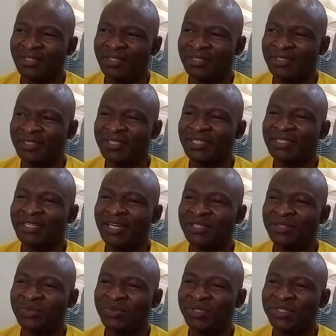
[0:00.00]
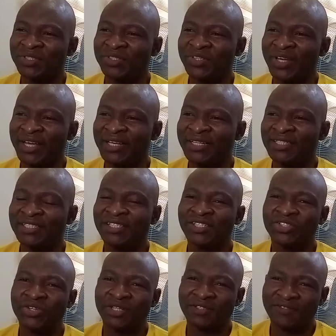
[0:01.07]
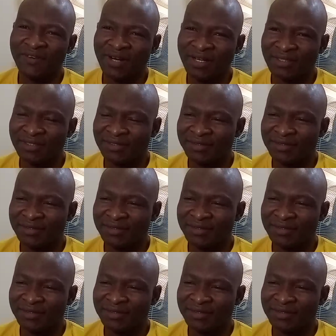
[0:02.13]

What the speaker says: is the rate at which energy is transferred.